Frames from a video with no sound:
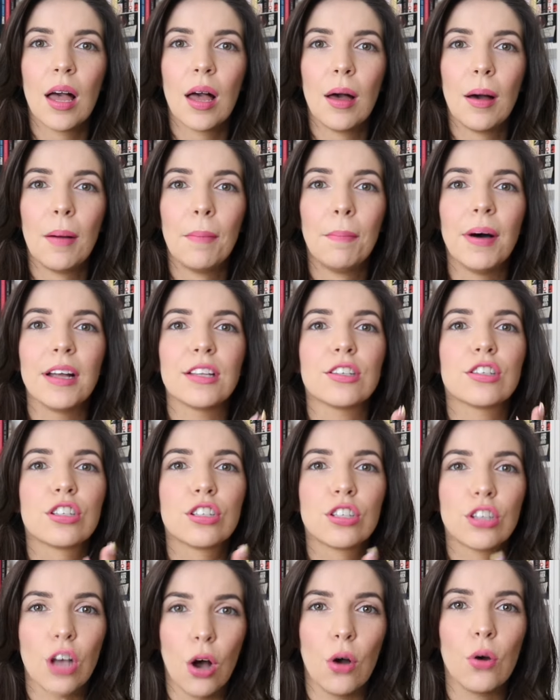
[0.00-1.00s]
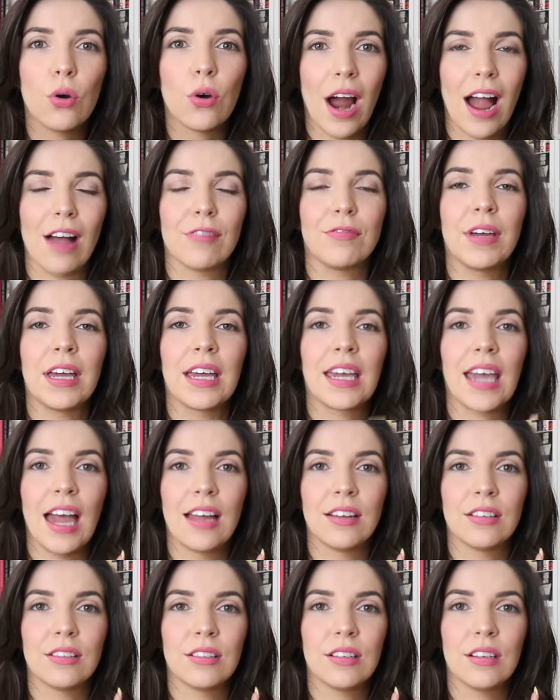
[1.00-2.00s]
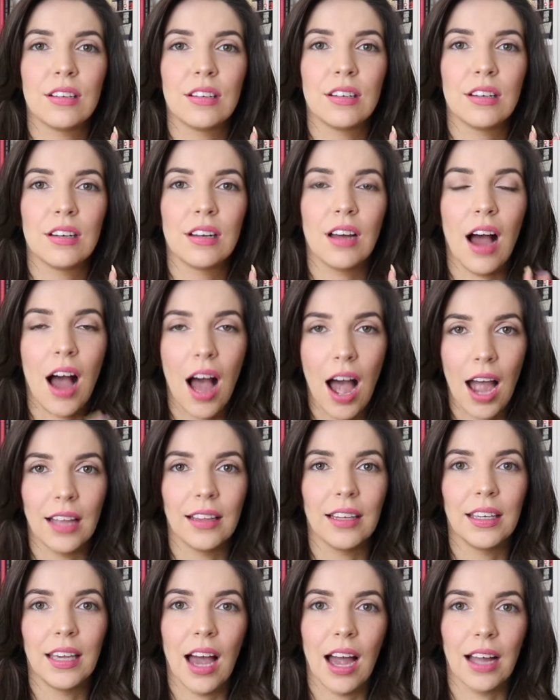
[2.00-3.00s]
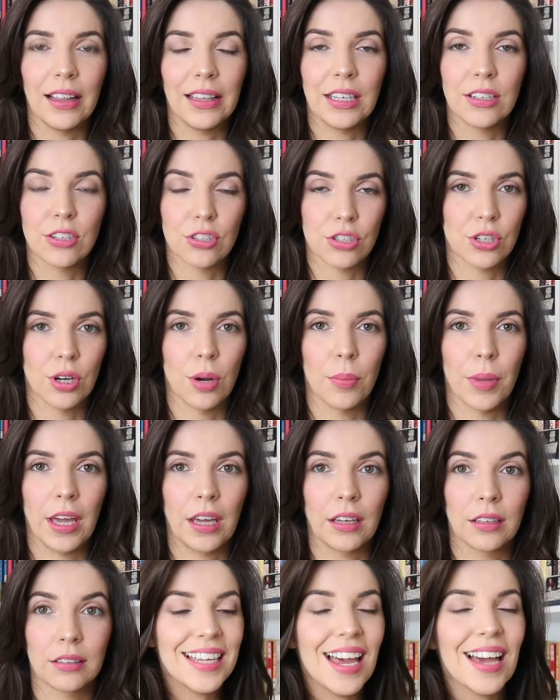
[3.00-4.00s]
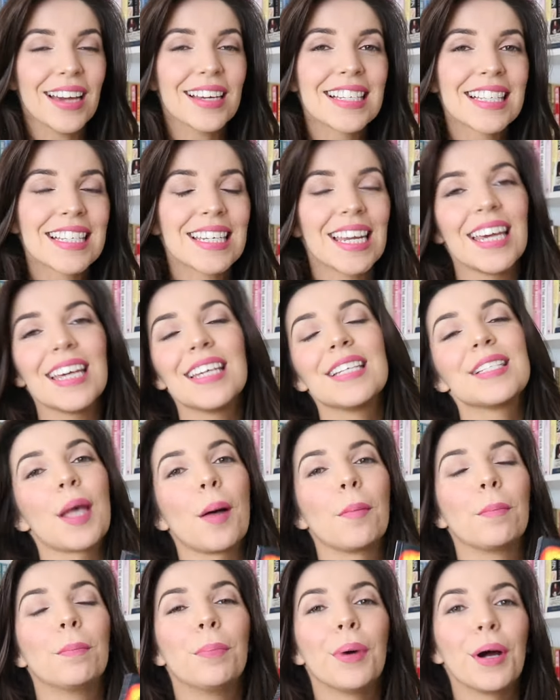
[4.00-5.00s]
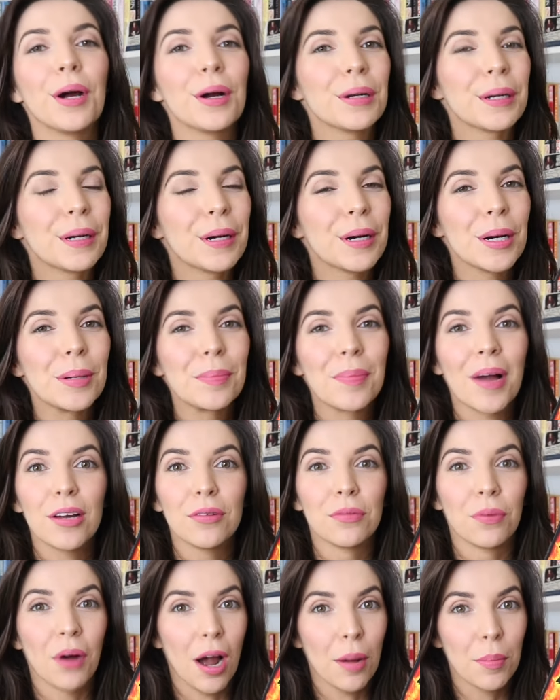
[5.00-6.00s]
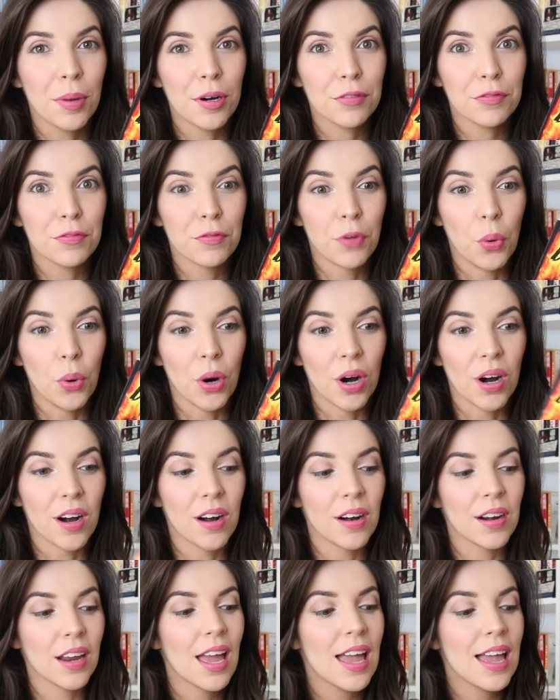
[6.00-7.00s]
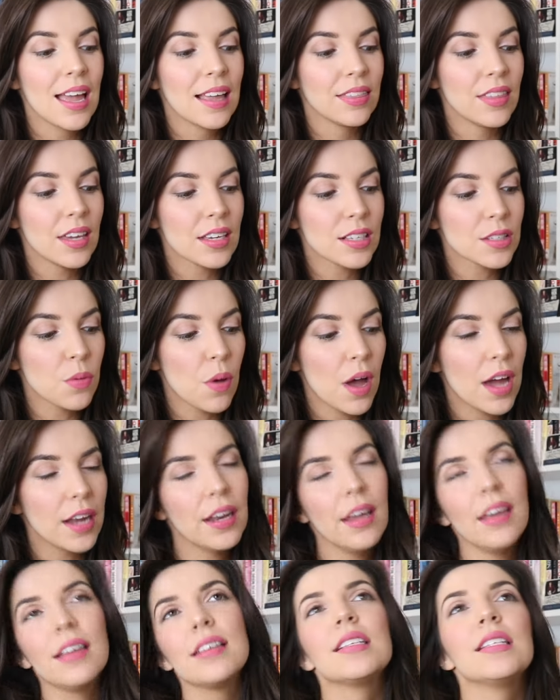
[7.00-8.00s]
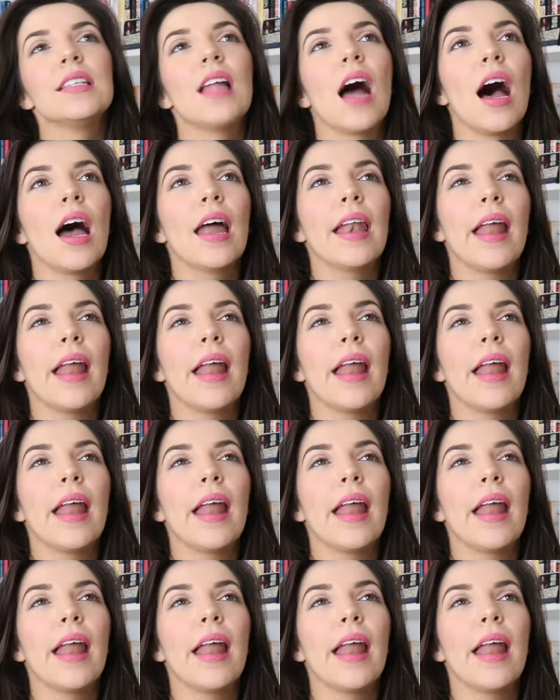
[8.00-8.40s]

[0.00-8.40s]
but so graphic and highly, highly disturbing. Next is Burner by Robert Ford. This one is not